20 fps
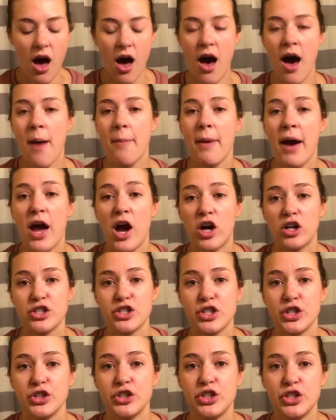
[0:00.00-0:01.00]
Um, I
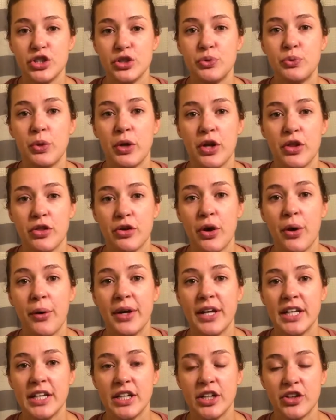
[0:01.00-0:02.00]
also do want to throw
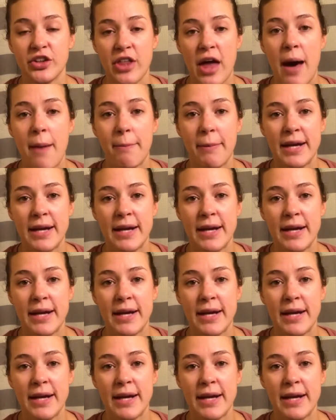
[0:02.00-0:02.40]
in here that